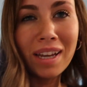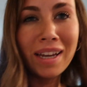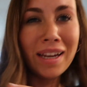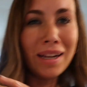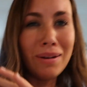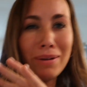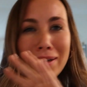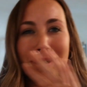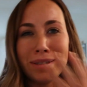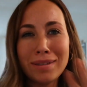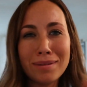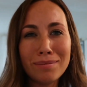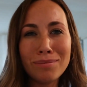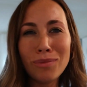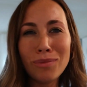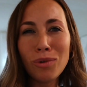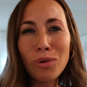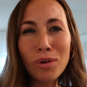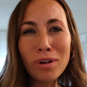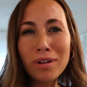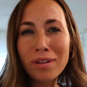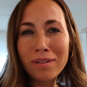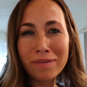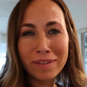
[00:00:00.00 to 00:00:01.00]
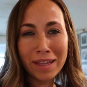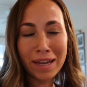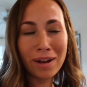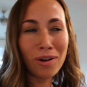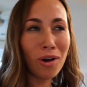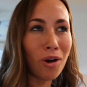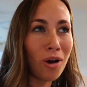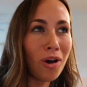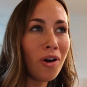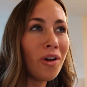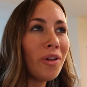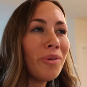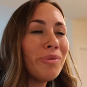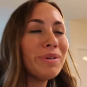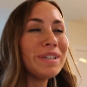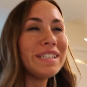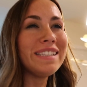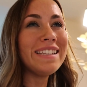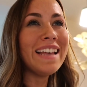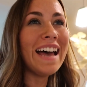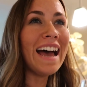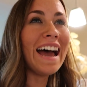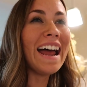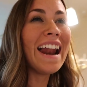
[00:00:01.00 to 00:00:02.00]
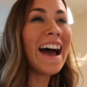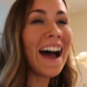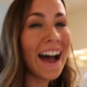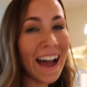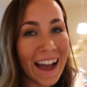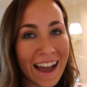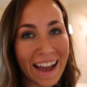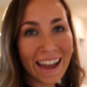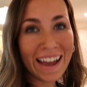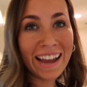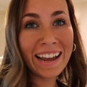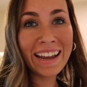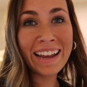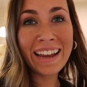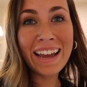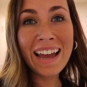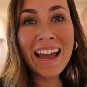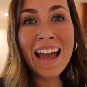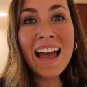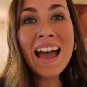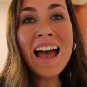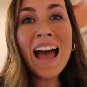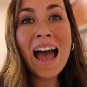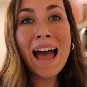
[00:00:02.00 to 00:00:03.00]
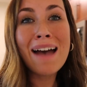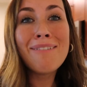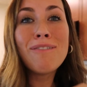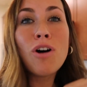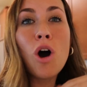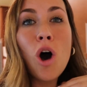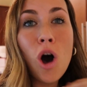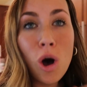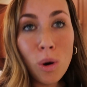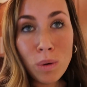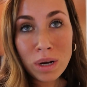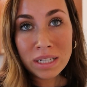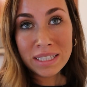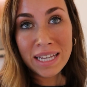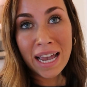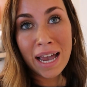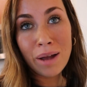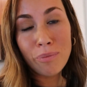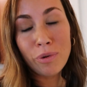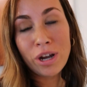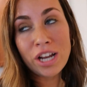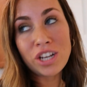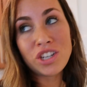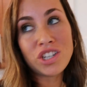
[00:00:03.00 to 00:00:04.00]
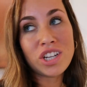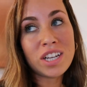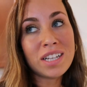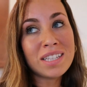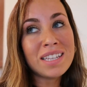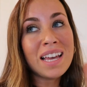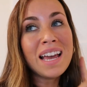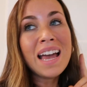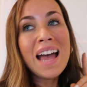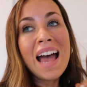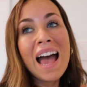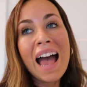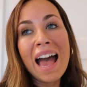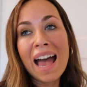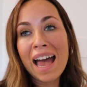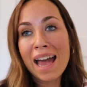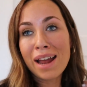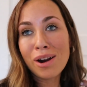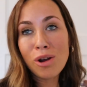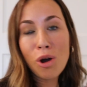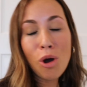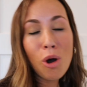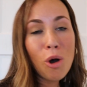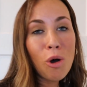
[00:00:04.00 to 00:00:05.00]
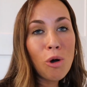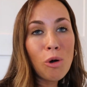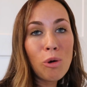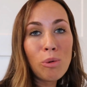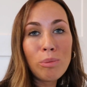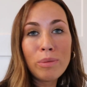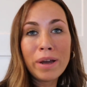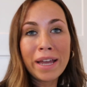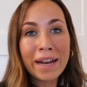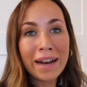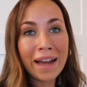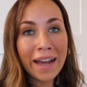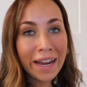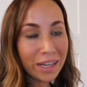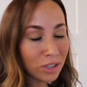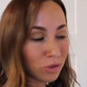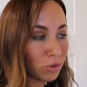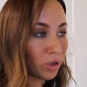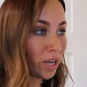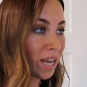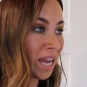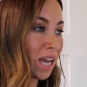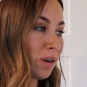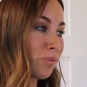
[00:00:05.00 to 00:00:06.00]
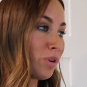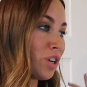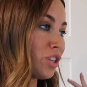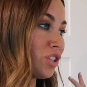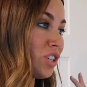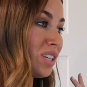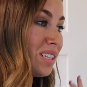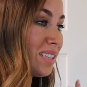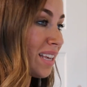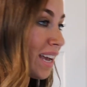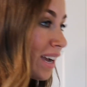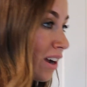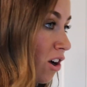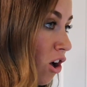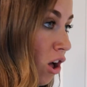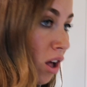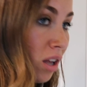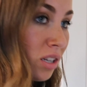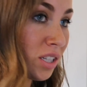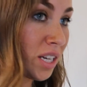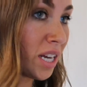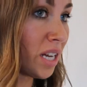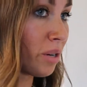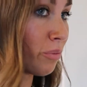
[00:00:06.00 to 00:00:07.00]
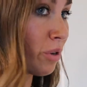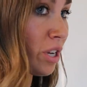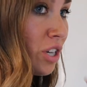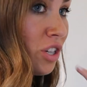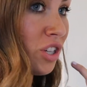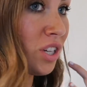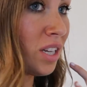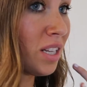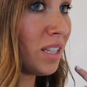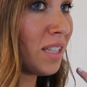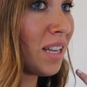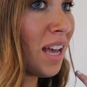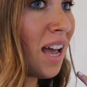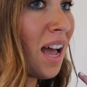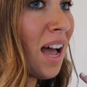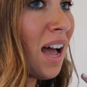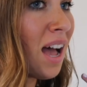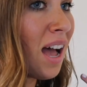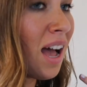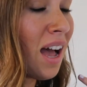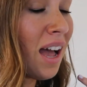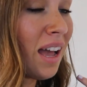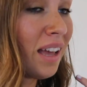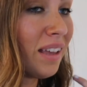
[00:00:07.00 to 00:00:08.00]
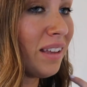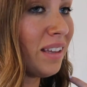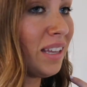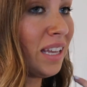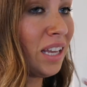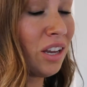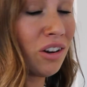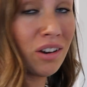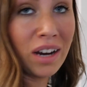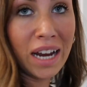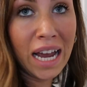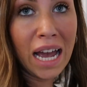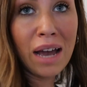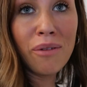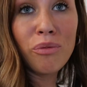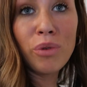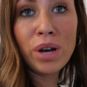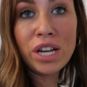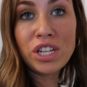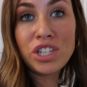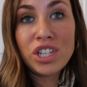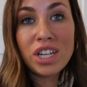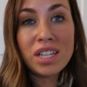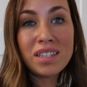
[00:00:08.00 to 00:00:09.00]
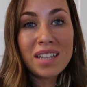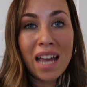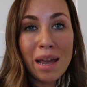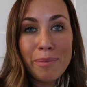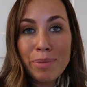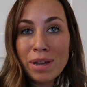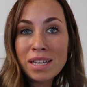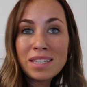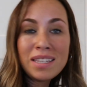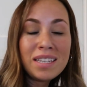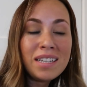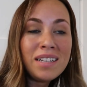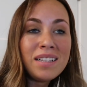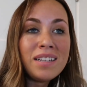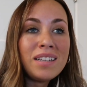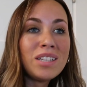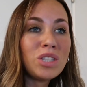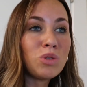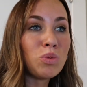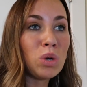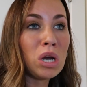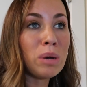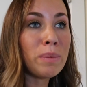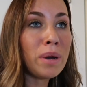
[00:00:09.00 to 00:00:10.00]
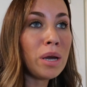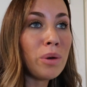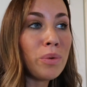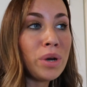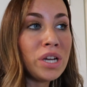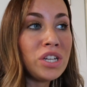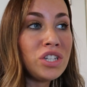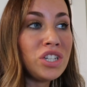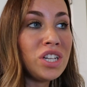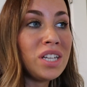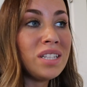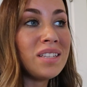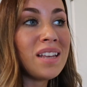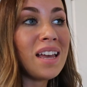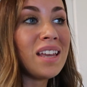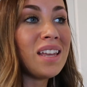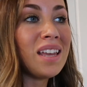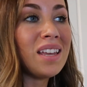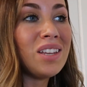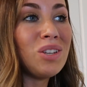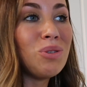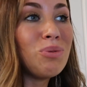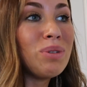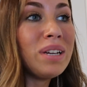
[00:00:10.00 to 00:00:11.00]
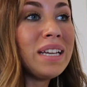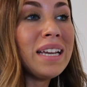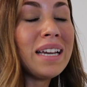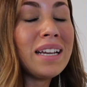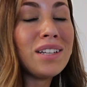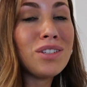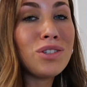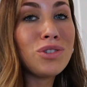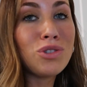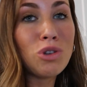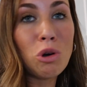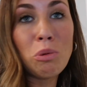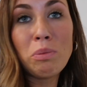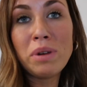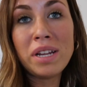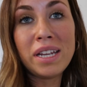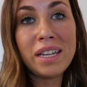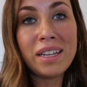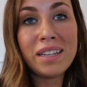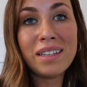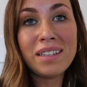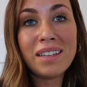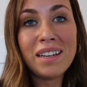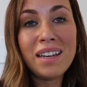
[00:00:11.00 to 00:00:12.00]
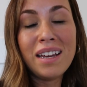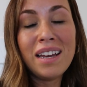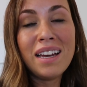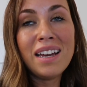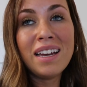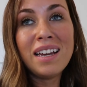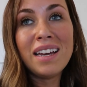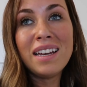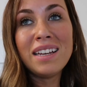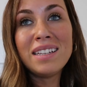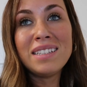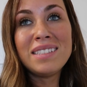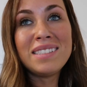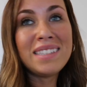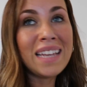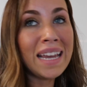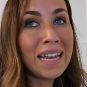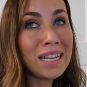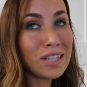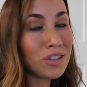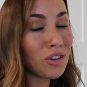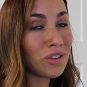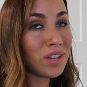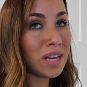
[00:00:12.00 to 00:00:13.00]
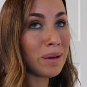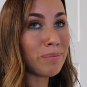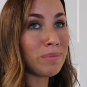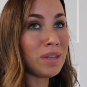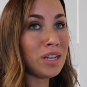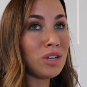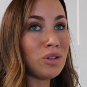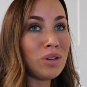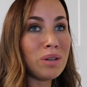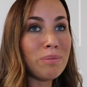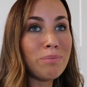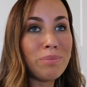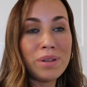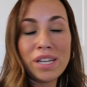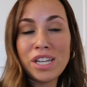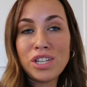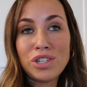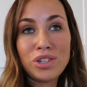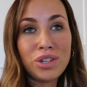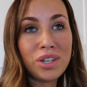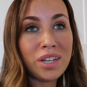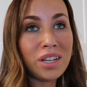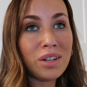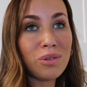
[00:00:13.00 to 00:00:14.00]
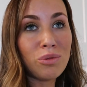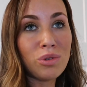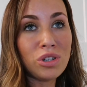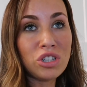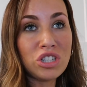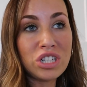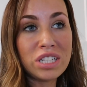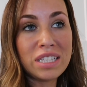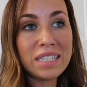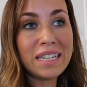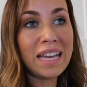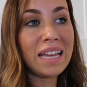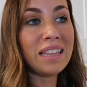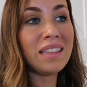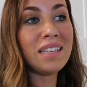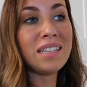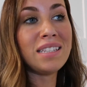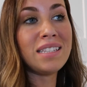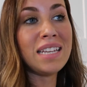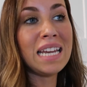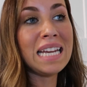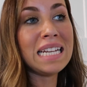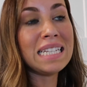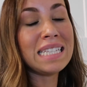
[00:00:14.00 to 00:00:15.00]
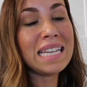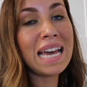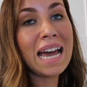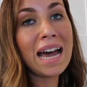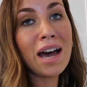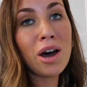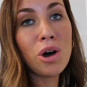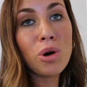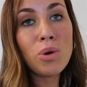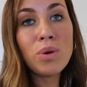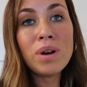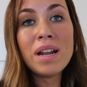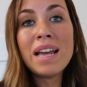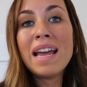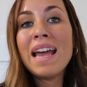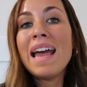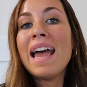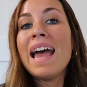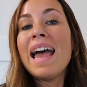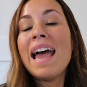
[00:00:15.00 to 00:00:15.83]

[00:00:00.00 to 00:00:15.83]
Anyways, moral of that all was that I have always had white sheets at home. In high school, I had white sheets. At college, I had white sheets. Here, I have white sheets. I basically swear by white sheets. You can get so many stains on them, then you can bleach it or just get the stains out.